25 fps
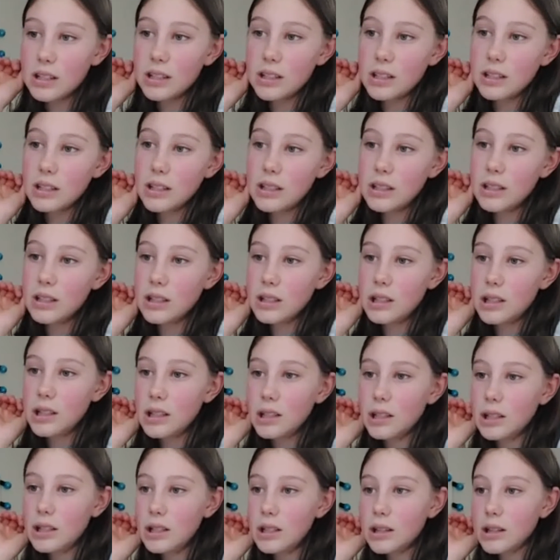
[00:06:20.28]

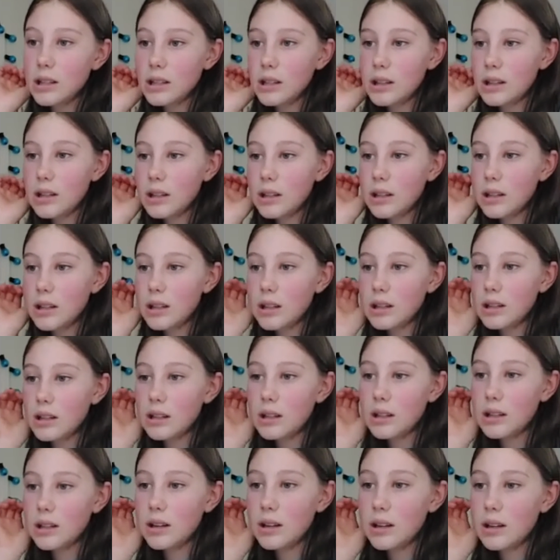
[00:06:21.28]

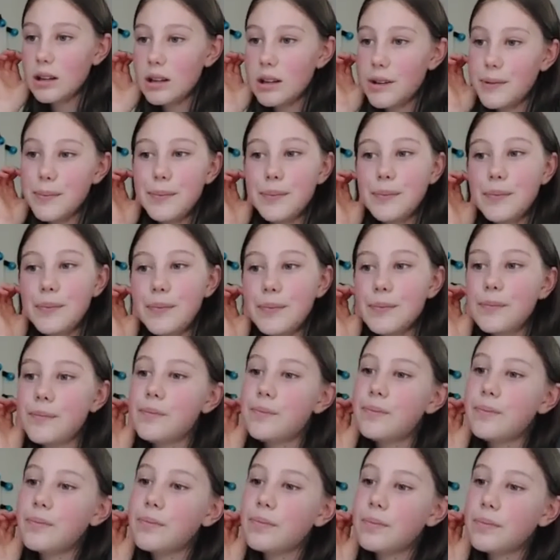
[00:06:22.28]

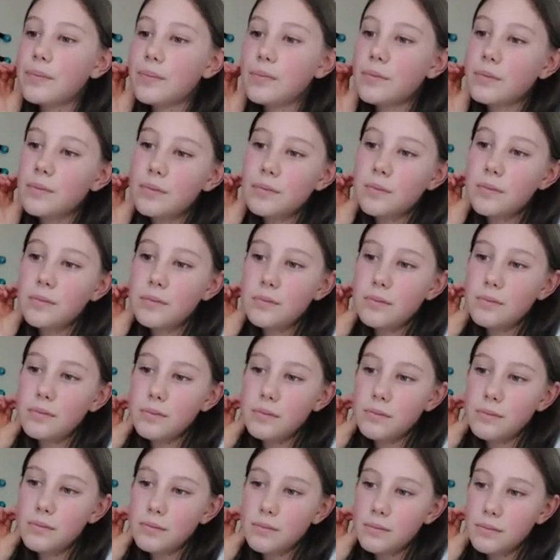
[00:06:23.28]

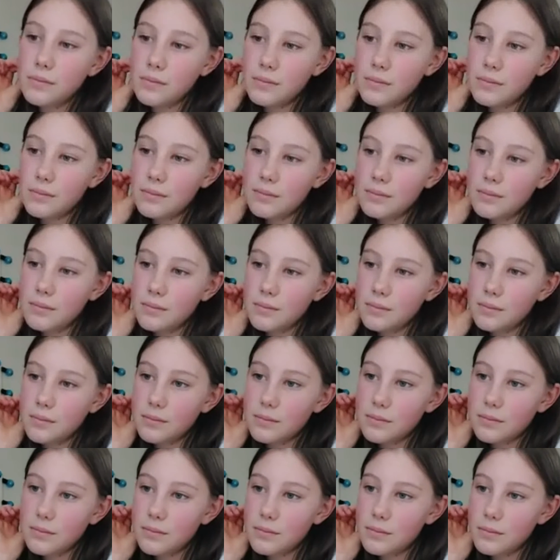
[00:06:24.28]

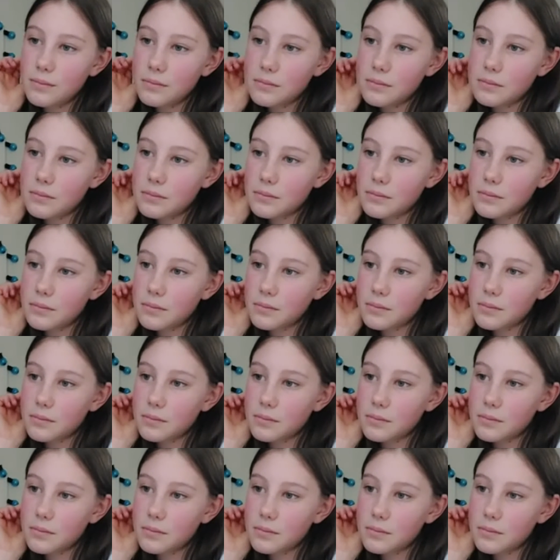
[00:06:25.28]
Nobody speaks.